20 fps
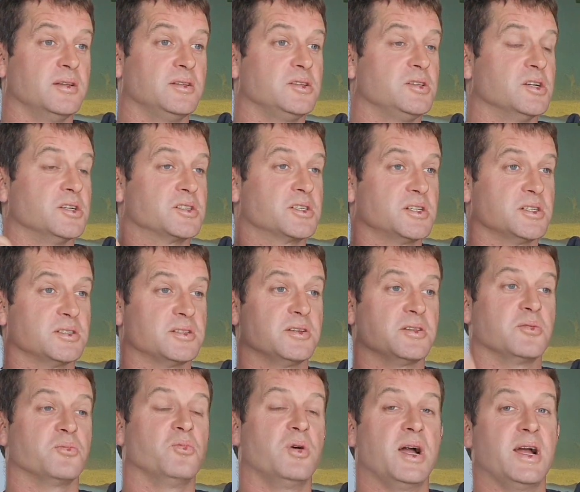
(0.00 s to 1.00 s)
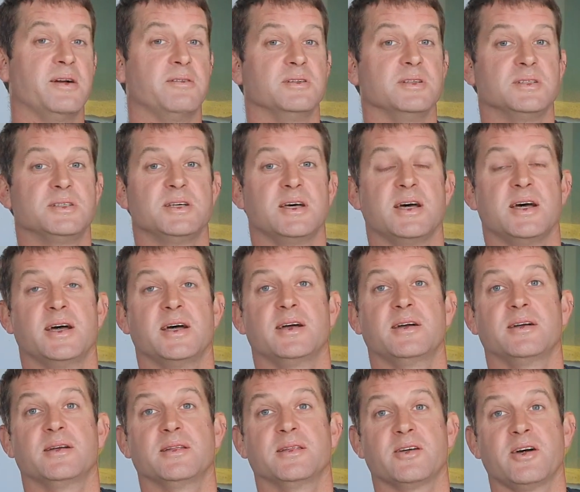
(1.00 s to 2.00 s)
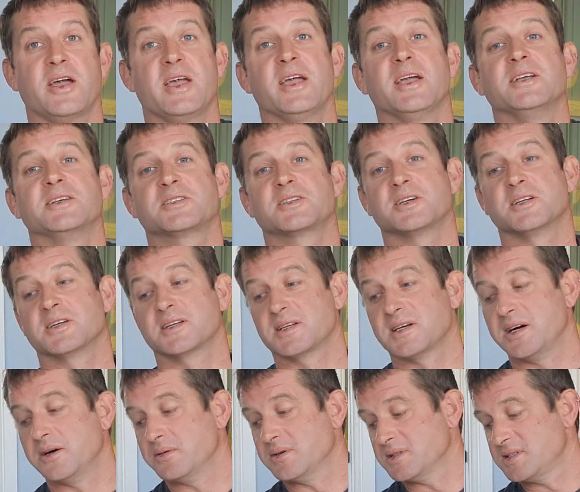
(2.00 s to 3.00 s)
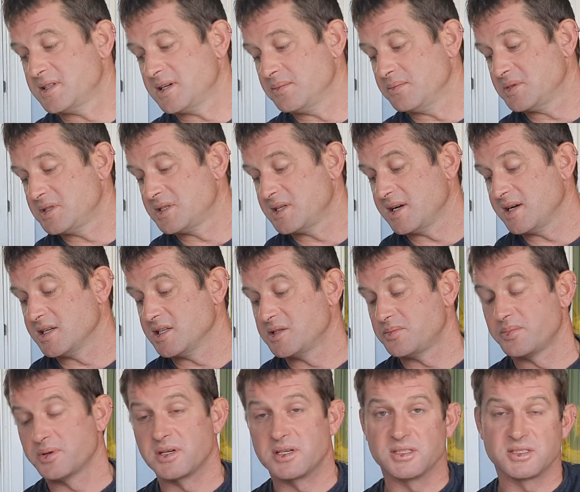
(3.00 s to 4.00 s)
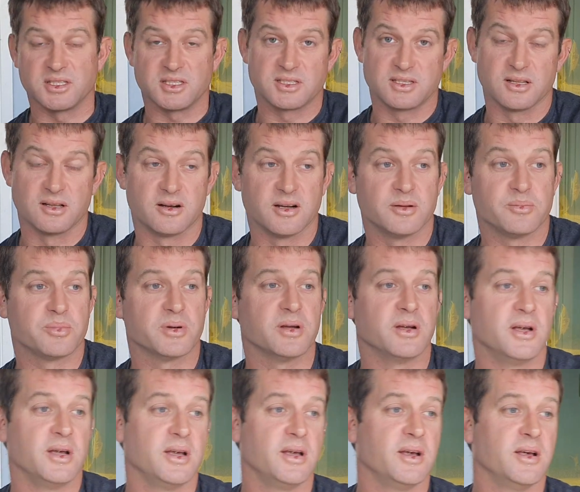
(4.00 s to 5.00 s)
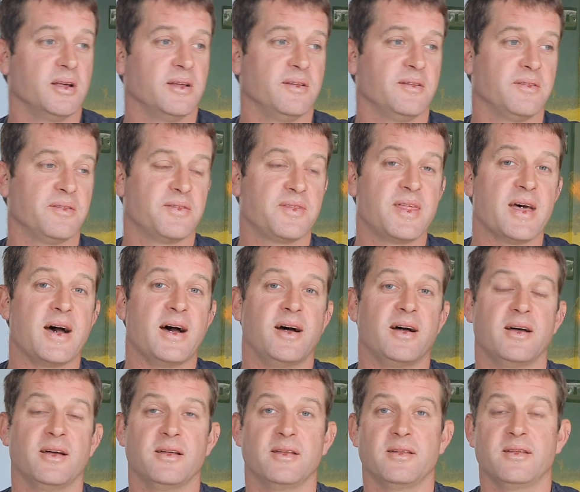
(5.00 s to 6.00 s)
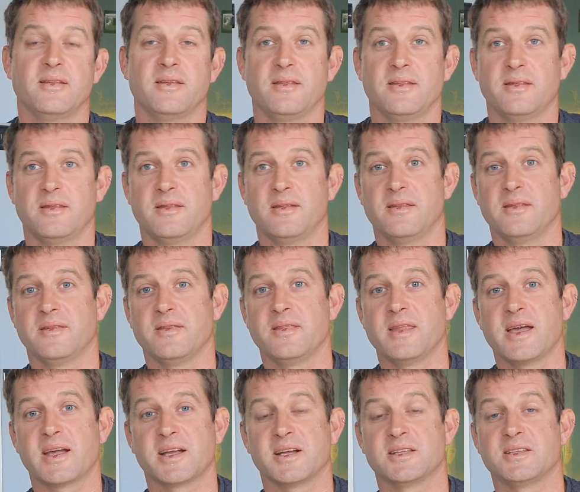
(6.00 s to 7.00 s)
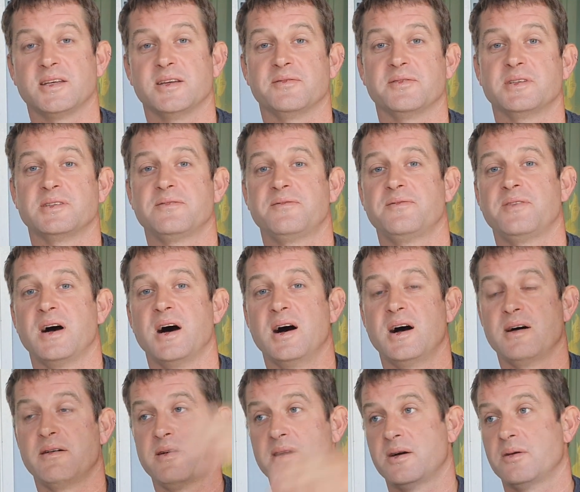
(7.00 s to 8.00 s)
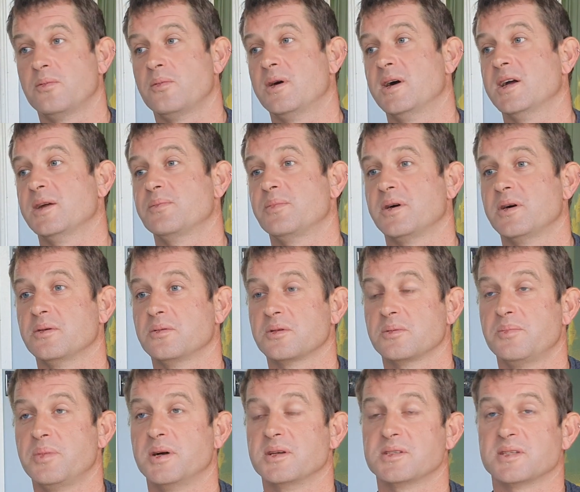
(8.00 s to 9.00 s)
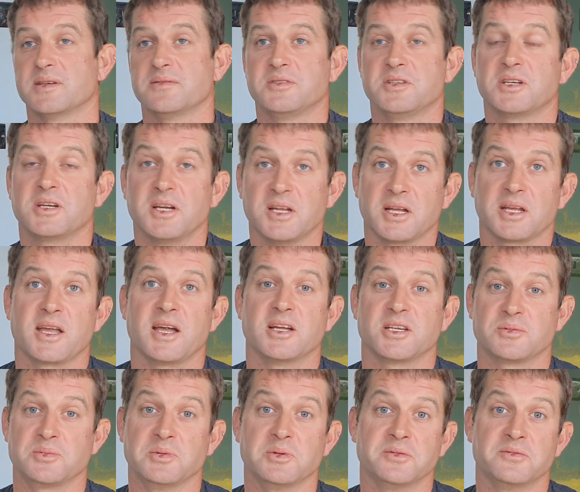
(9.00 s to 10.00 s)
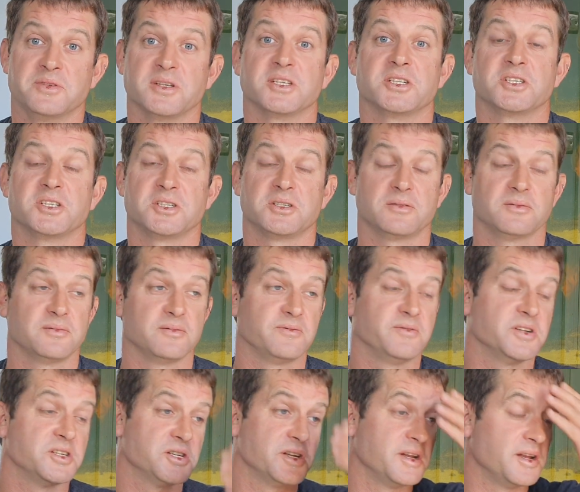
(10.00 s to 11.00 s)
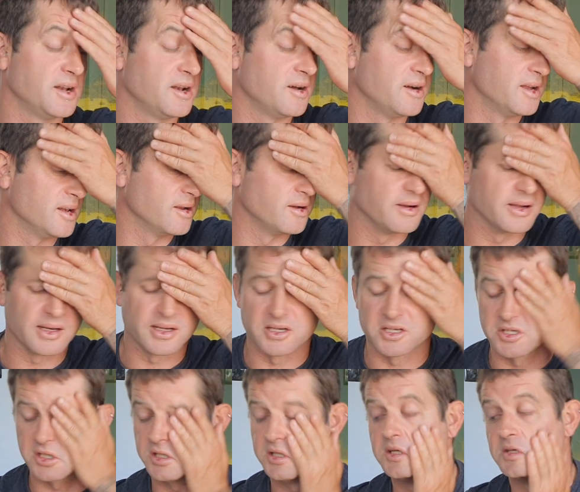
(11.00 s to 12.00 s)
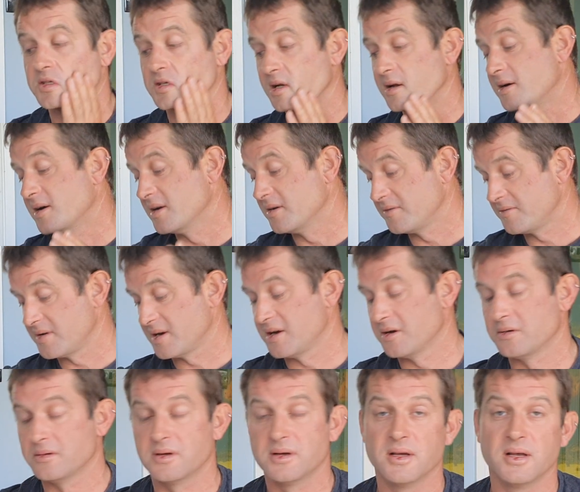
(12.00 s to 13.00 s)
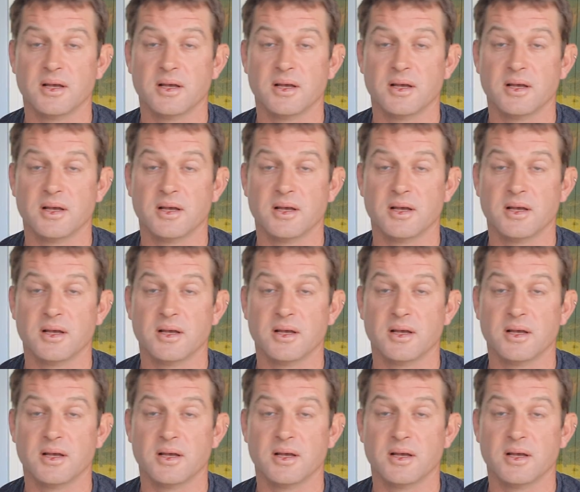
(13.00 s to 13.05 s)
just because of the wear and tear that is going to go at some stage, because it's light. But that negative is far outweighed by all the positives. You're going to catch more fish in a light line. You can use a light float,